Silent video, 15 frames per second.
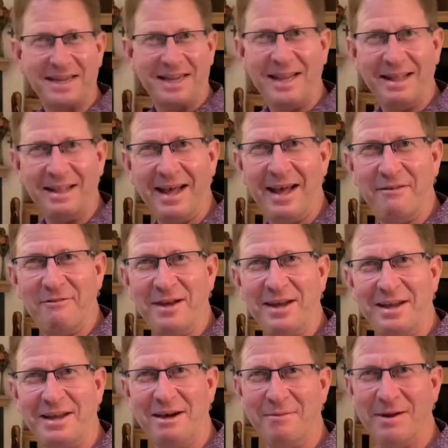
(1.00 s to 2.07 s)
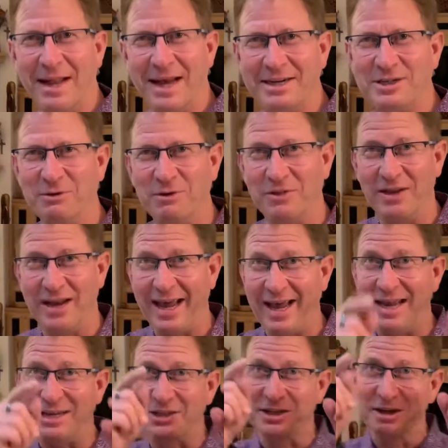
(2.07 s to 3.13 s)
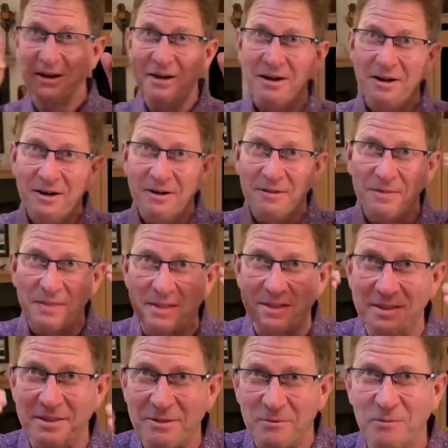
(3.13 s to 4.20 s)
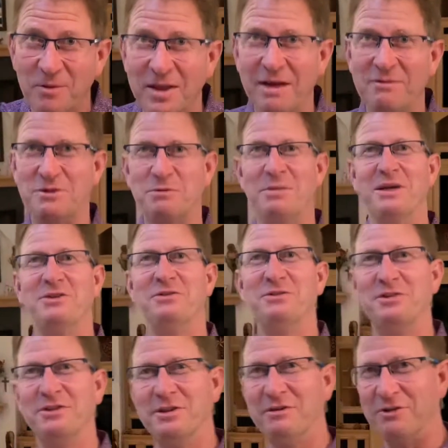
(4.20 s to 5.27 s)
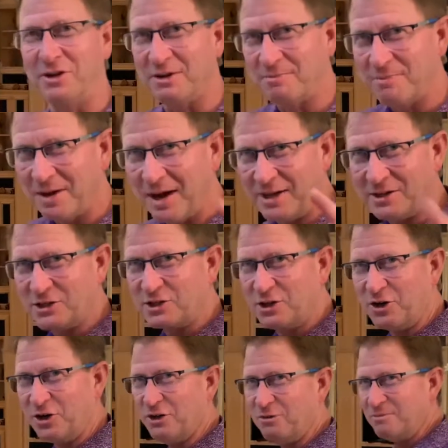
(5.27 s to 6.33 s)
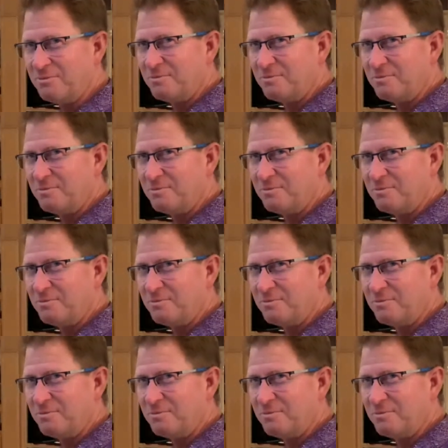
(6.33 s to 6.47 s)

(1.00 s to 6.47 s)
Tequila Heffe coming at you with an H. We have a special delivery. I just heard.